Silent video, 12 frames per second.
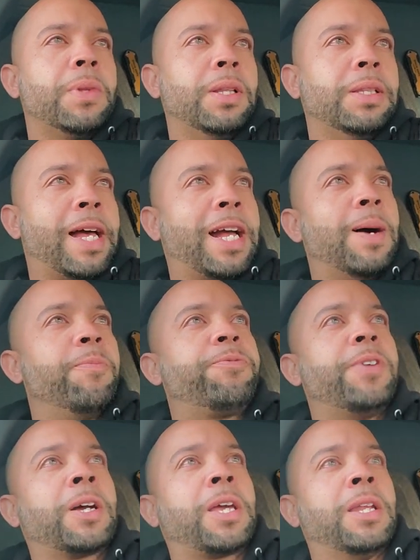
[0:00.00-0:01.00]

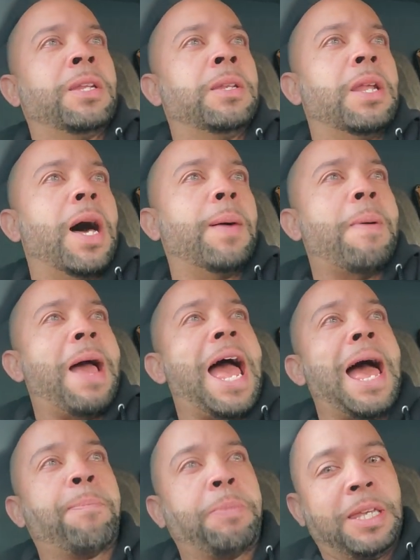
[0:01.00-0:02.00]
I'm
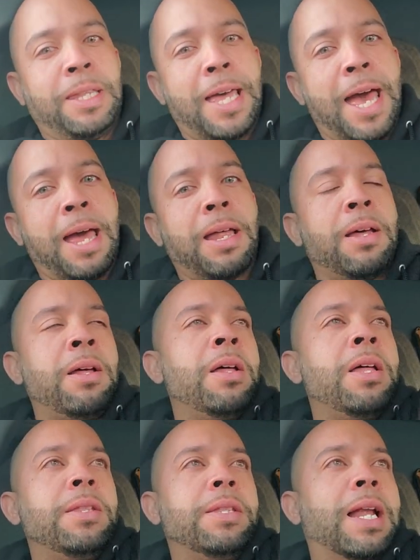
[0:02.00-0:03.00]
happy that
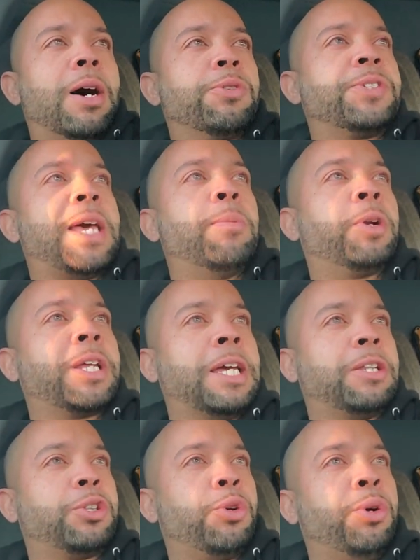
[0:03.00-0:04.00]
I was able to
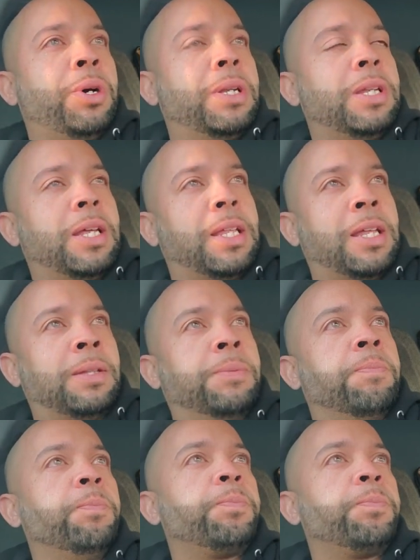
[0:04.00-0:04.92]
get through it, and